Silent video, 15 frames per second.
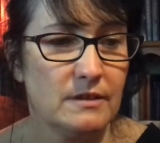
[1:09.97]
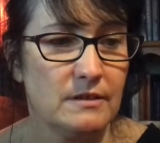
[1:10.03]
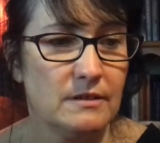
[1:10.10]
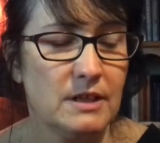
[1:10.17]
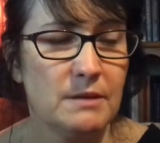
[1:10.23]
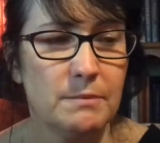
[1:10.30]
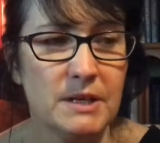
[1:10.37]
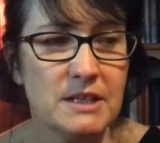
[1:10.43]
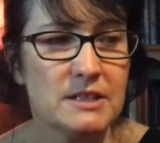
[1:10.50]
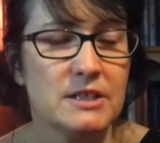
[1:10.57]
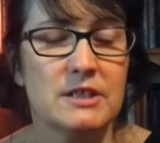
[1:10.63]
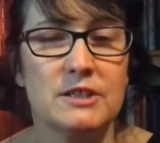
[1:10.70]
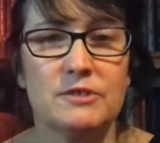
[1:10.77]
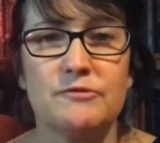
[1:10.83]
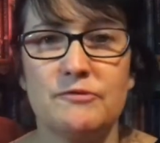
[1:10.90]
the
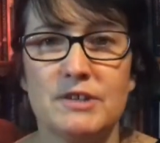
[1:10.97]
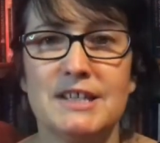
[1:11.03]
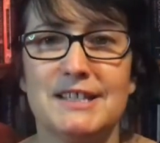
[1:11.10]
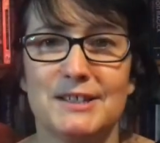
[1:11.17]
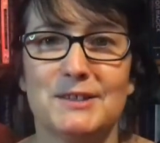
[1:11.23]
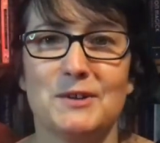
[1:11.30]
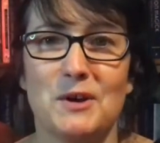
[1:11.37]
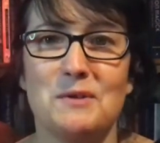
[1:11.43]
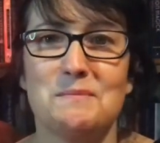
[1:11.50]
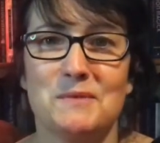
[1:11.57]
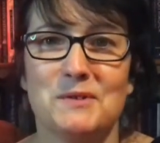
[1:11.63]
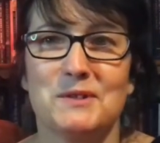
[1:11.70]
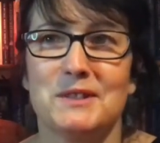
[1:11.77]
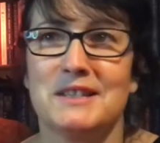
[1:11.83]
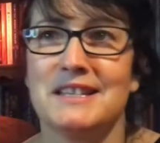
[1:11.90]
ability to read is
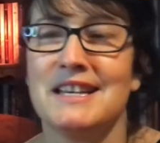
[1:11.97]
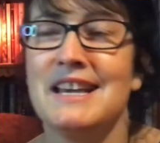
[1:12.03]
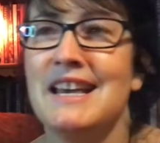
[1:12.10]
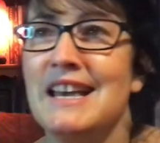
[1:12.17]
almost